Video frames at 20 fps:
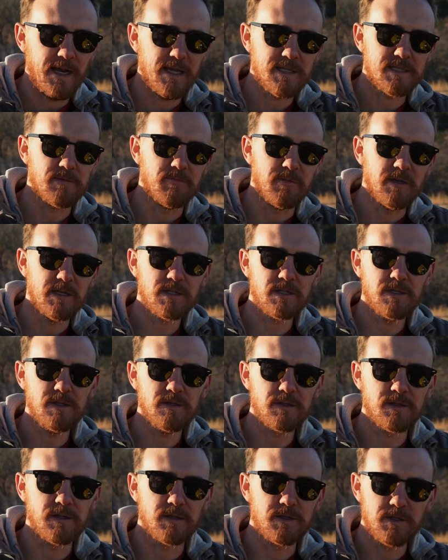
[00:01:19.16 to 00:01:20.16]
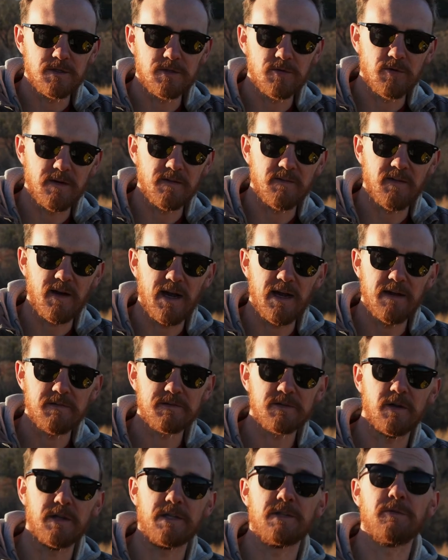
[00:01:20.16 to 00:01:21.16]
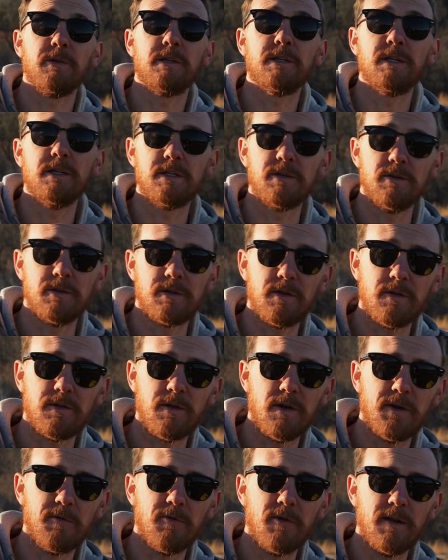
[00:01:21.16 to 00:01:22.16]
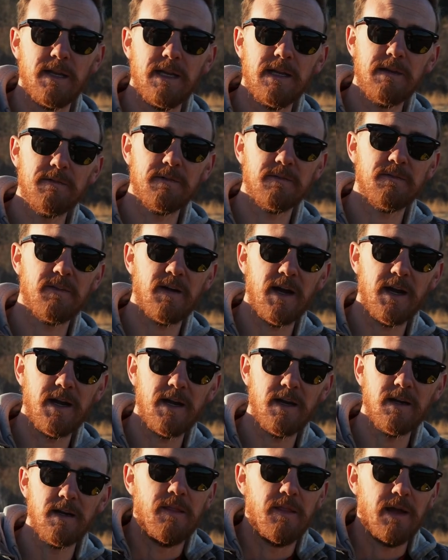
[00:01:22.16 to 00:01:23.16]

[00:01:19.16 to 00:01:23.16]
had some issues, the 225, so I switched it to a 231 even fire.